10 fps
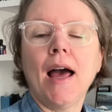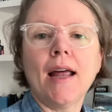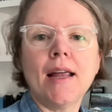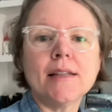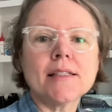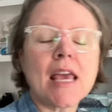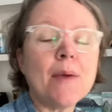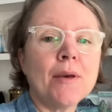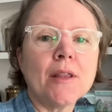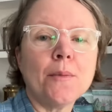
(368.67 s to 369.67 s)
And
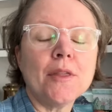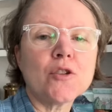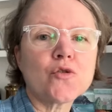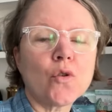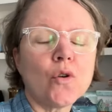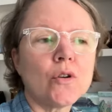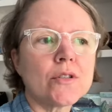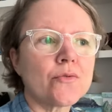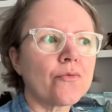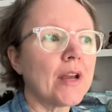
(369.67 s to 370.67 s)
keeping them in the
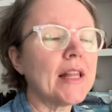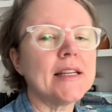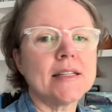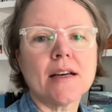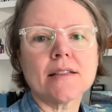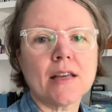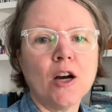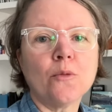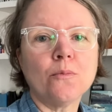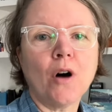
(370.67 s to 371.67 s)
drawers really does
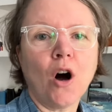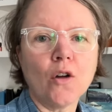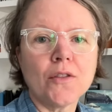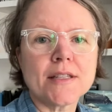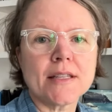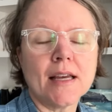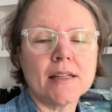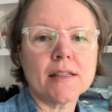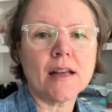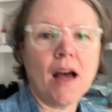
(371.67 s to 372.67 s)
help hold the
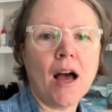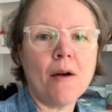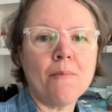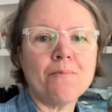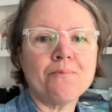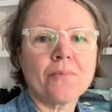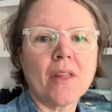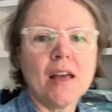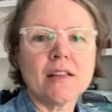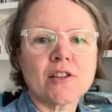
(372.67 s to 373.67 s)
scent.
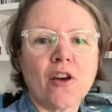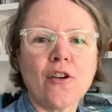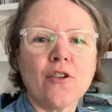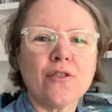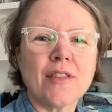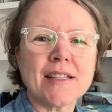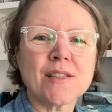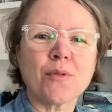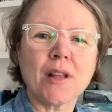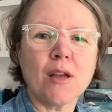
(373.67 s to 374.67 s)
So
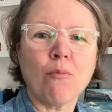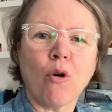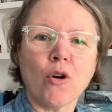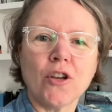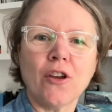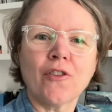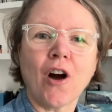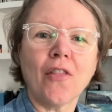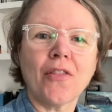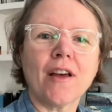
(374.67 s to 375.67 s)
that's really important. You've
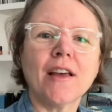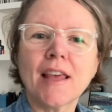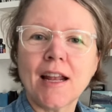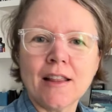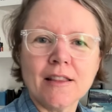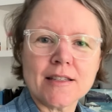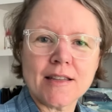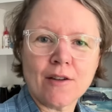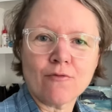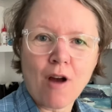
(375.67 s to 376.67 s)
got getting the
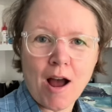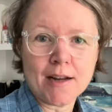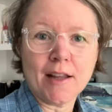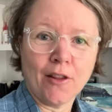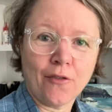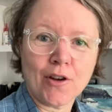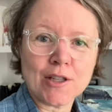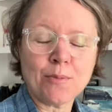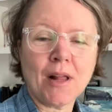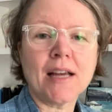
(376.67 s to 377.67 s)
scent right in the
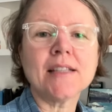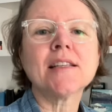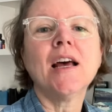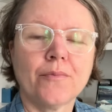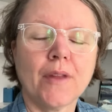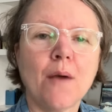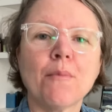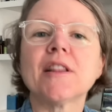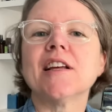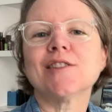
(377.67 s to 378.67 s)
first place,
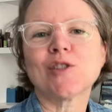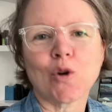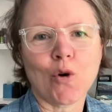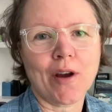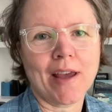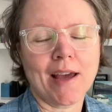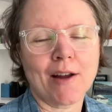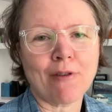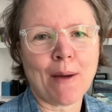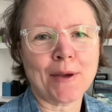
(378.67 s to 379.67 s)
but then storing
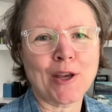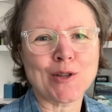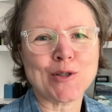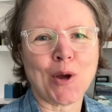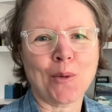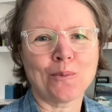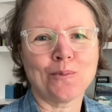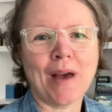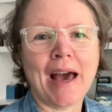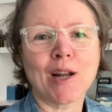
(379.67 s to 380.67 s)
and wrapping your soap
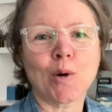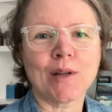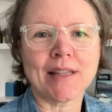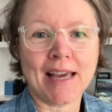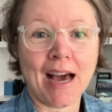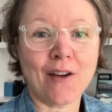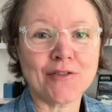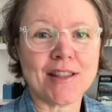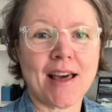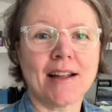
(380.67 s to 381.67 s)
adequately
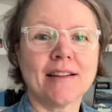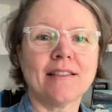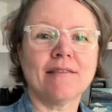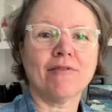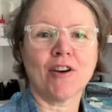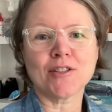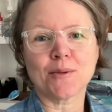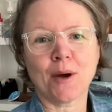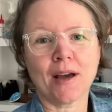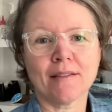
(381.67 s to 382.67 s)
after that. Those
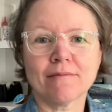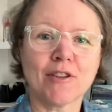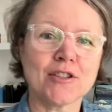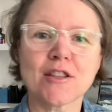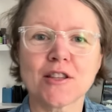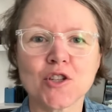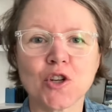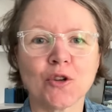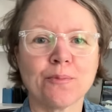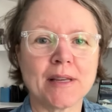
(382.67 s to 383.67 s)
are the
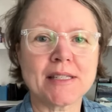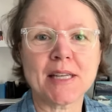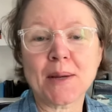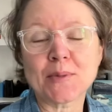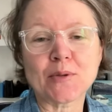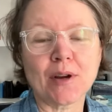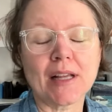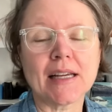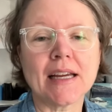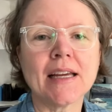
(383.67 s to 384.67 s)
two best tips
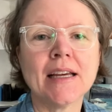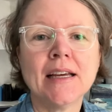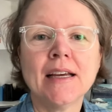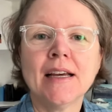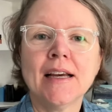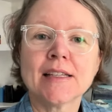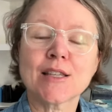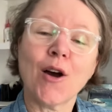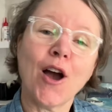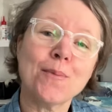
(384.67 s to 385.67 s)
really.
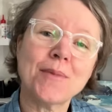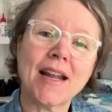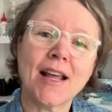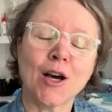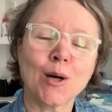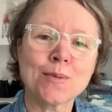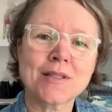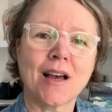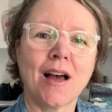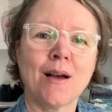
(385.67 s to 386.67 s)
So I hope that
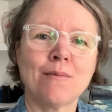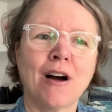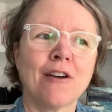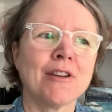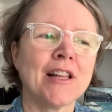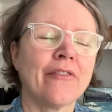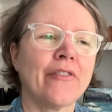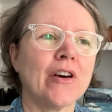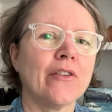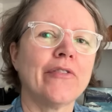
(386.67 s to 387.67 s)
helps. I really
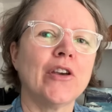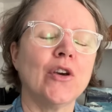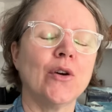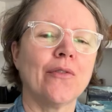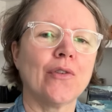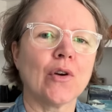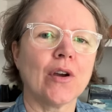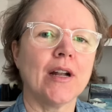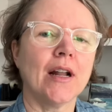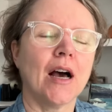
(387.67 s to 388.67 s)
feel for you if you're
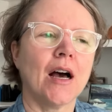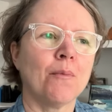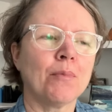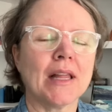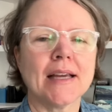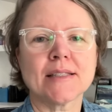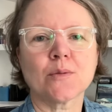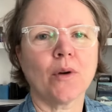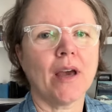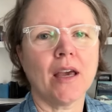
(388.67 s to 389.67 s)
in a place
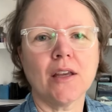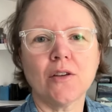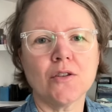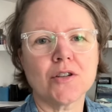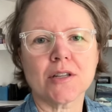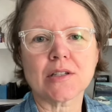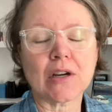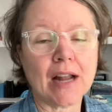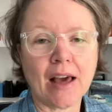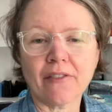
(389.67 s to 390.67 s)
where you just
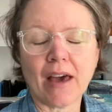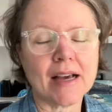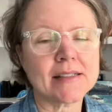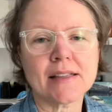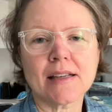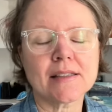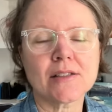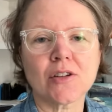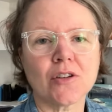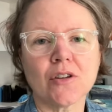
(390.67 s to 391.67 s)
don't have access
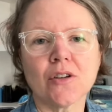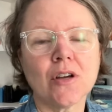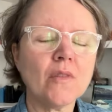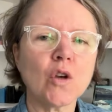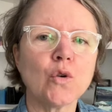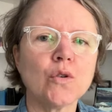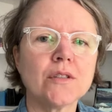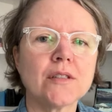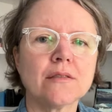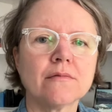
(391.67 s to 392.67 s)
to good